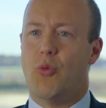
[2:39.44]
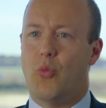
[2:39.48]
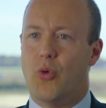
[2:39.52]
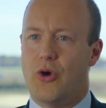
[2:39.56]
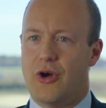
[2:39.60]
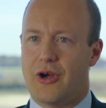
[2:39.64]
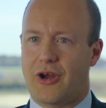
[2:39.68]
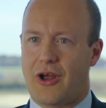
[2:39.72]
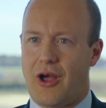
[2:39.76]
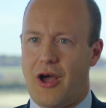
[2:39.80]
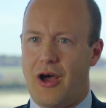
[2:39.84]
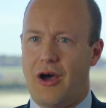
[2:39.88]
and
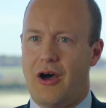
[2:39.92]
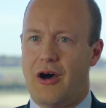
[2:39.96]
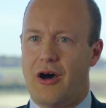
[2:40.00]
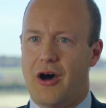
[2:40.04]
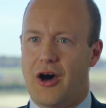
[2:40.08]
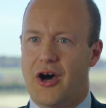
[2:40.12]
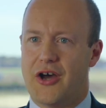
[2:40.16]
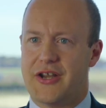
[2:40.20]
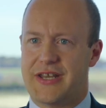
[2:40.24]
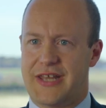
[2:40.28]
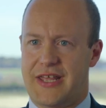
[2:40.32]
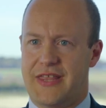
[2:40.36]
work
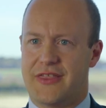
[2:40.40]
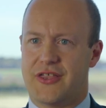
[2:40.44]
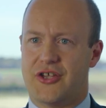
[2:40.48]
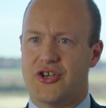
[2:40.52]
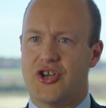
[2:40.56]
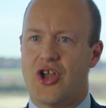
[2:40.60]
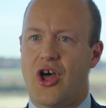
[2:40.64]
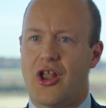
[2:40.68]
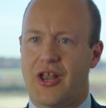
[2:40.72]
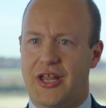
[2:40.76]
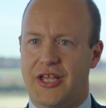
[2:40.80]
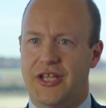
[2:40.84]
hard in the
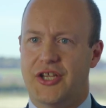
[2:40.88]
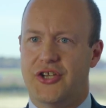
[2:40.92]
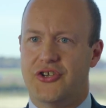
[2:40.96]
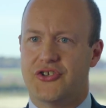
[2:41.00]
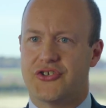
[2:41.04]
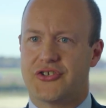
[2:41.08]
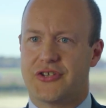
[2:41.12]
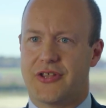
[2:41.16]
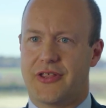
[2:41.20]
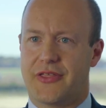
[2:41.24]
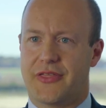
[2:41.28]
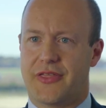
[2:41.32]

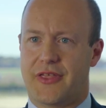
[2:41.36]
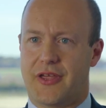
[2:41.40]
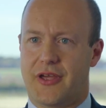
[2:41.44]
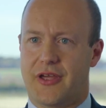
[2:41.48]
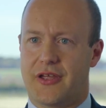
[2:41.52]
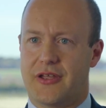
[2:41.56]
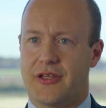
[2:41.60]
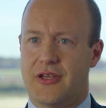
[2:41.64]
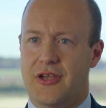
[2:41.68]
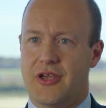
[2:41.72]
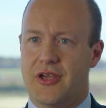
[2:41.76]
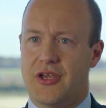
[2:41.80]
knowledge
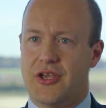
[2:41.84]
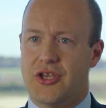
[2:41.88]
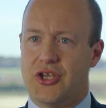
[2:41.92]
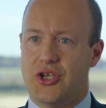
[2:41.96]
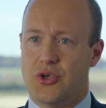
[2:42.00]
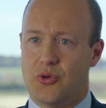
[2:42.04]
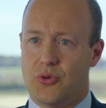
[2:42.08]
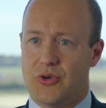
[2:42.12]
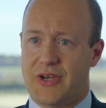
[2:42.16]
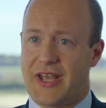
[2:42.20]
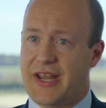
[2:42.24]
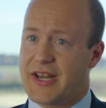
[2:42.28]
that
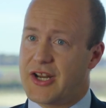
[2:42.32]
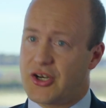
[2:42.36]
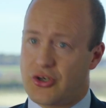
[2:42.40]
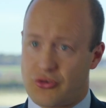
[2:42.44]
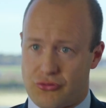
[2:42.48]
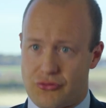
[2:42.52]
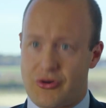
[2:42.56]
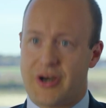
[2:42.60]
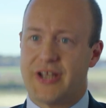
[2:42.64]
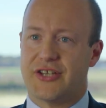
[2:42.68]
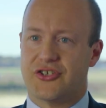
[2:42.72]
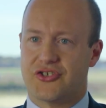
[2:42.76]
you will get a
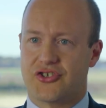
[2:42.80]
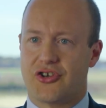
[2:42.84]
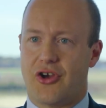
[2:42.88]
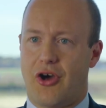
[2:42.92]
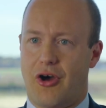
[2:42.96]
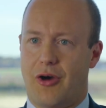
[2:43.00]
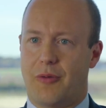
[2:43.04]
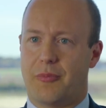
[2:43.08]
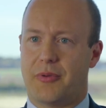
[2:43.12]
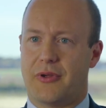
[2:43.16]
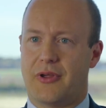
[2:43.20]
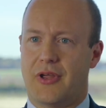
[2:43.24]
great
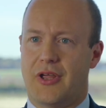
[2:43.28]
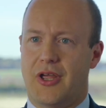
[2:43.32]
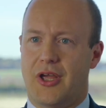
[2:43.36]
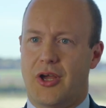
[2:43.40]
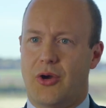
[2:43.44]
job